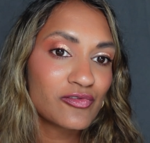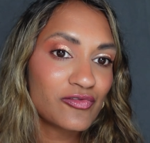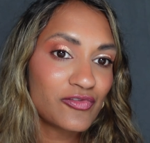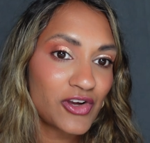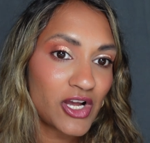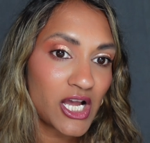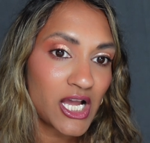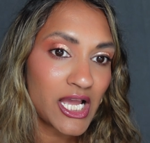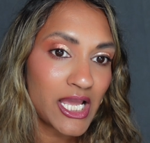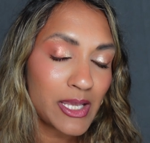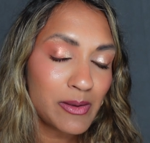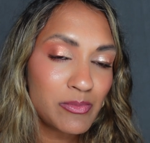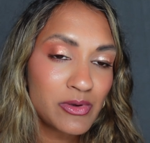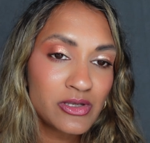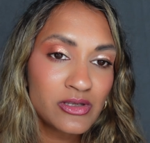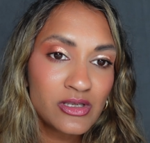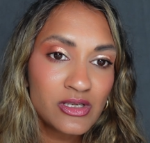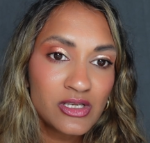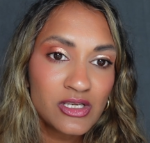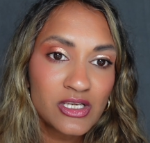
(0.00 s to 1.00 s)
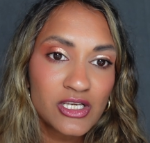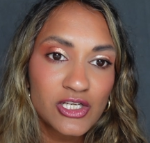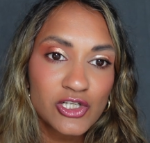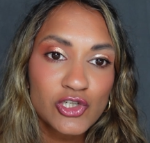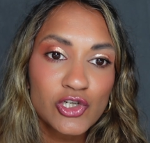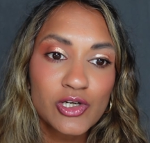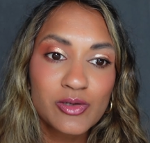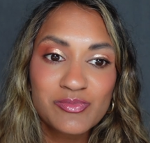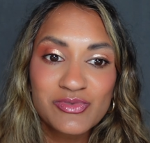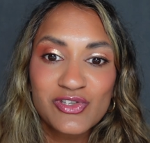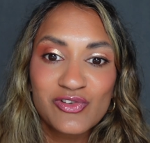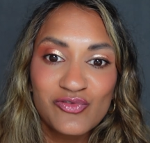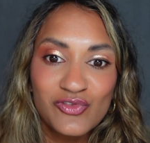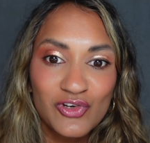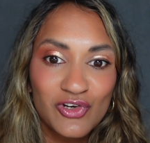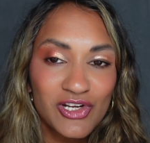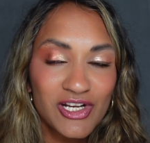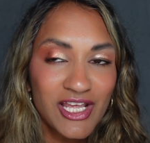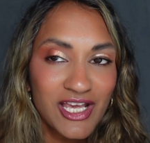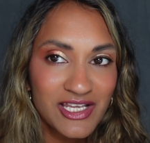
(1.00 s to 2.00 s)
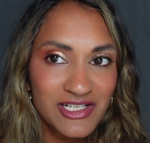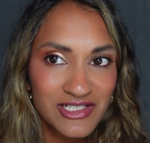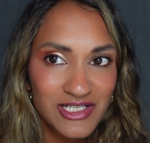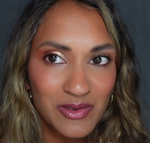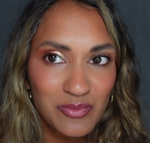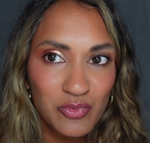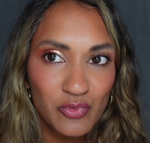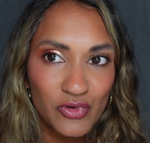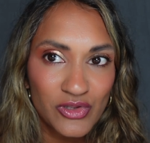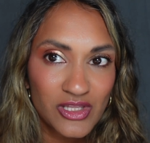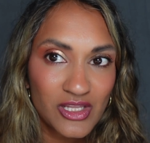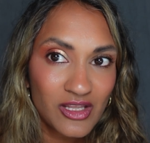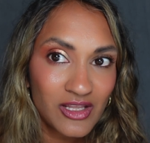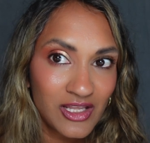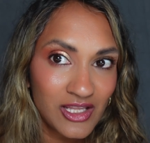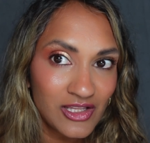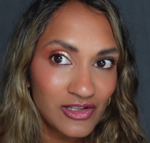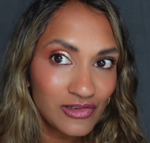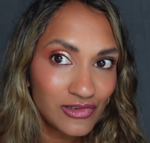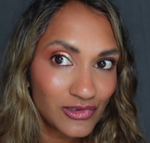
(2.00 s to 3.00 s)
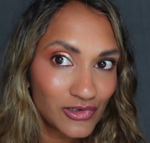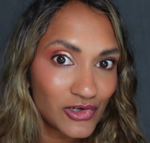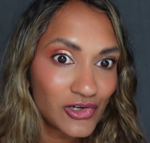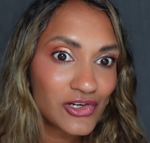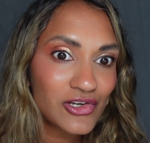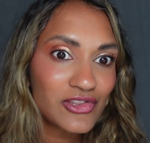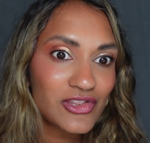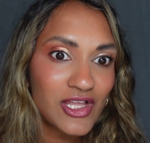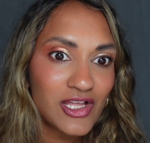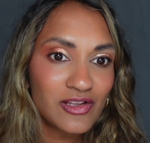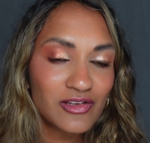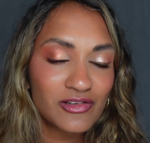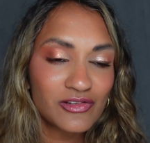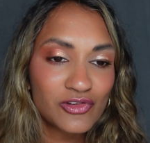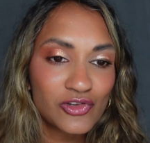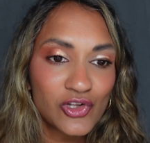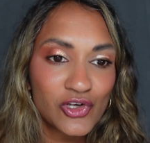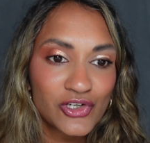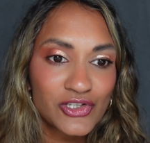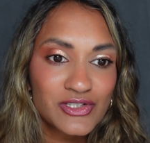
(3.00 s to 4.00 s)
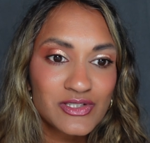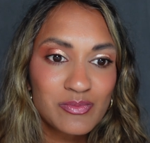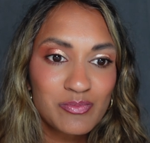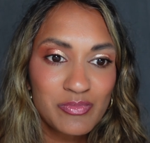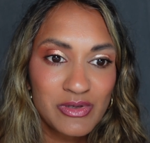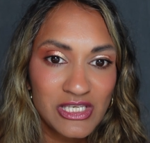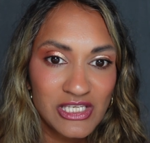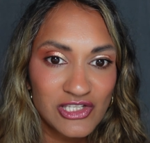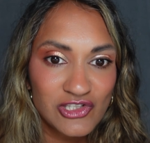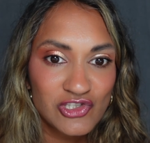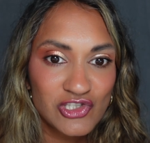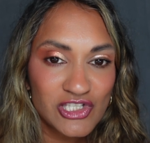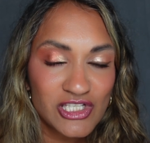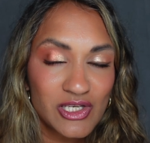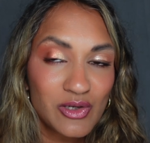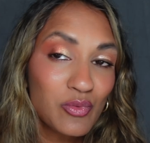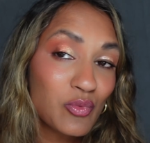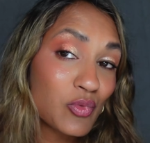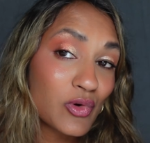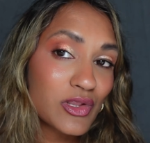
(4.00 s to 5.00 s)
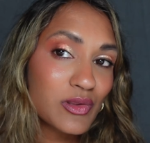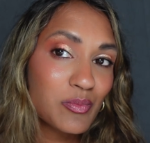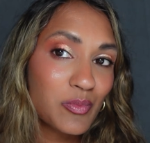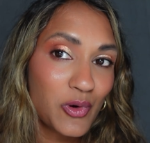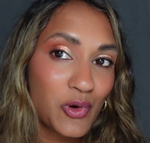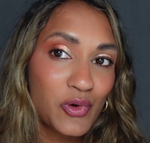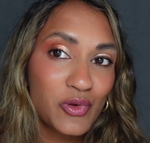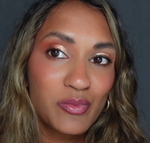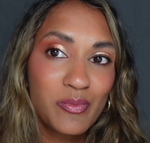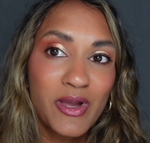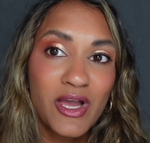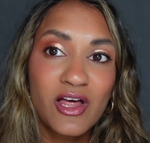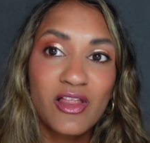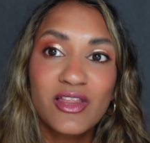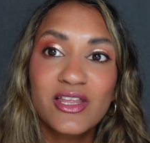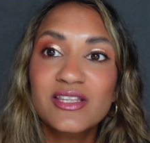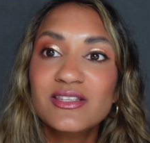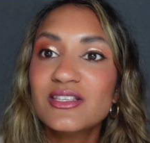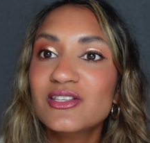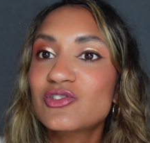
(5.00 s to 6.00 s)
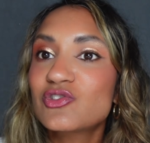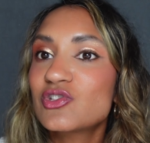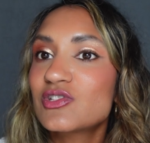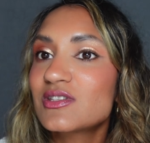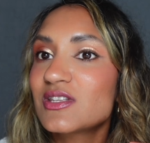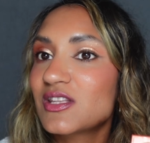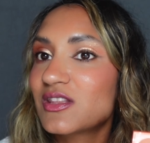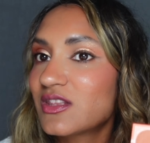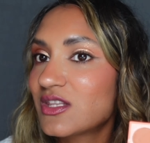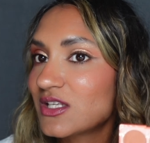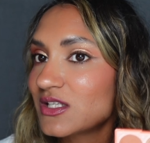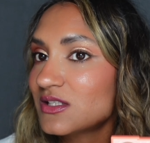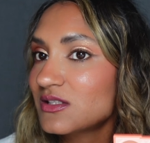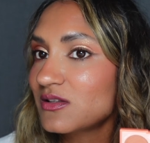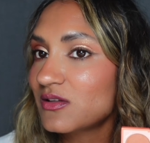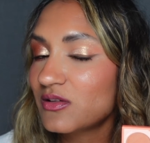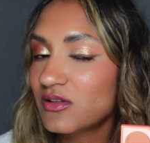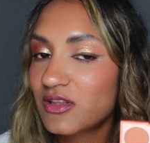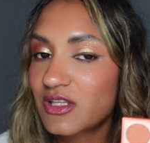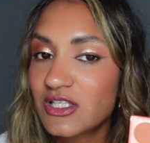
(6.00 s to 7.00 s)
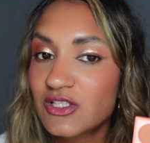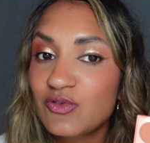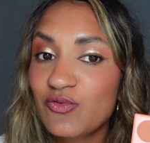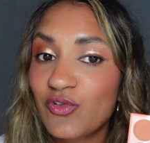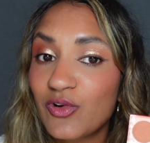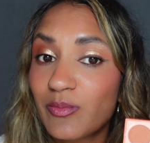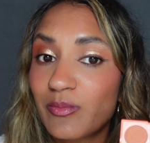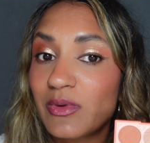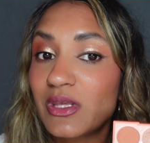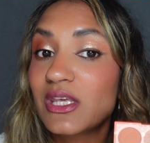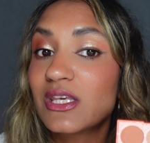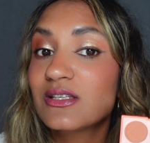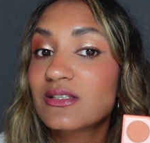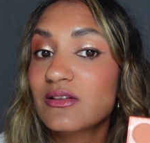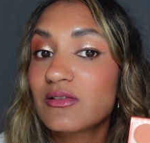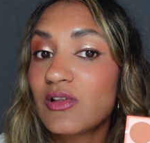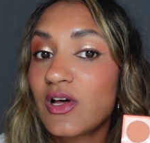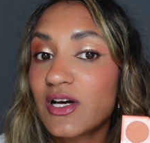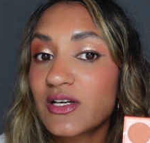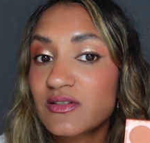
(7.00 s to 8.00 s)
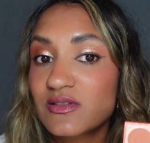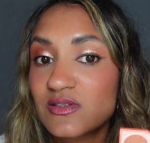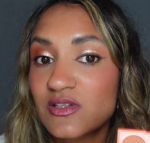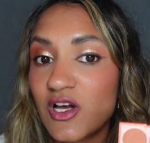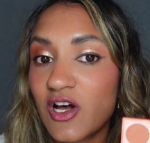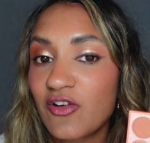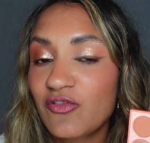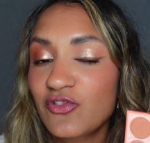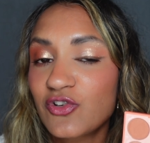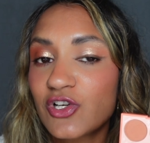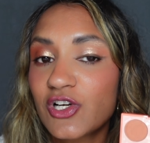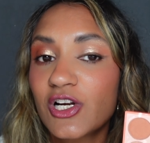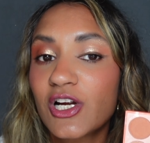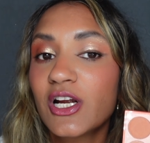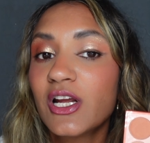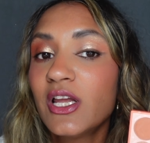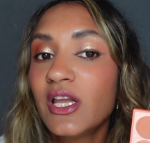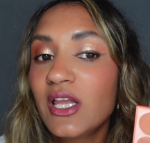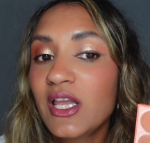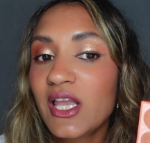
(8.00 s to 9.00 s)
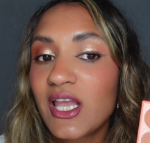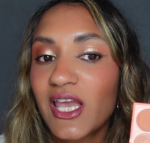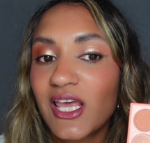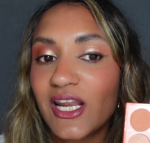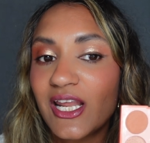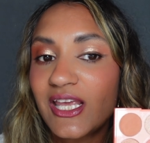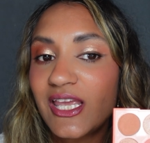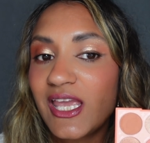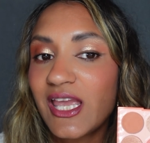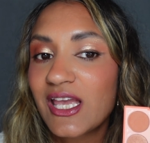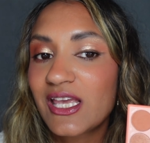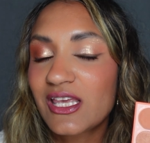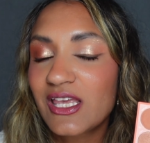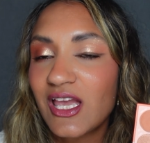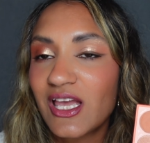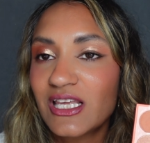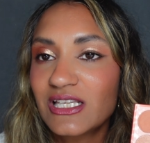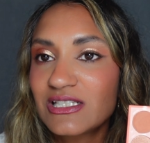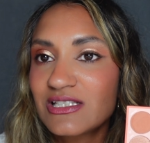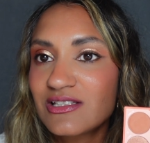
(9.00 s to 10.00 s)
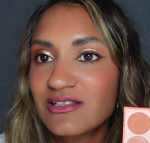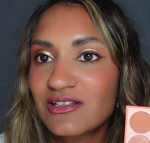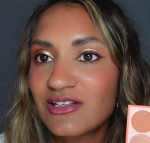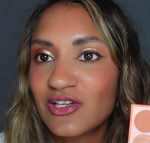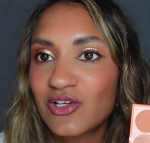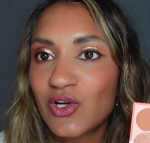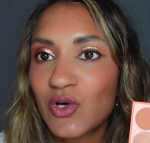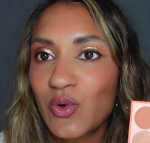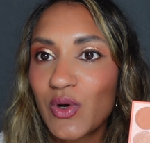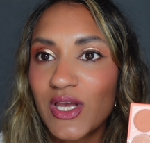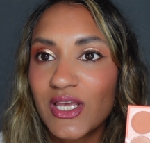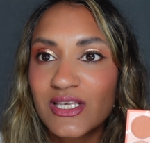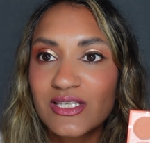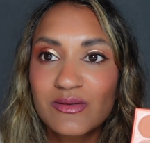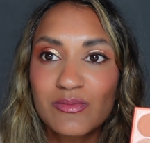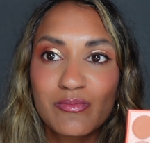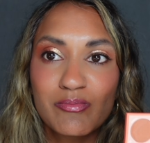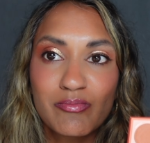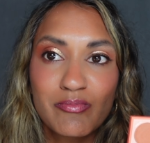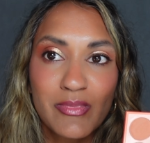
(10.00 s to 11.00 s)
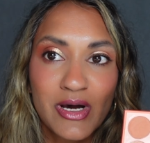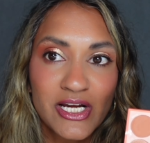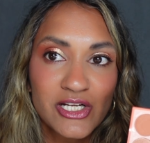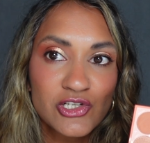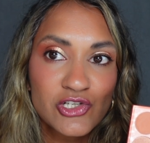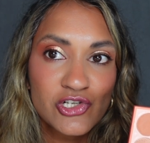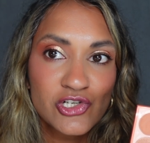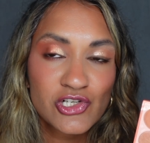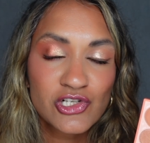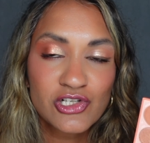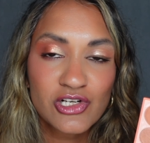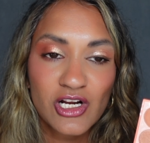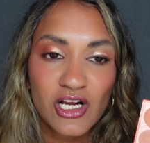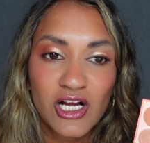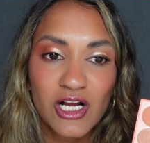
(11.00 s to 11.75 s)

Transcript: vibe in terms of you're going to end up with a look that looks peachy with both palettes. It's just that this for me is a lot softer and I can't get, you know, as much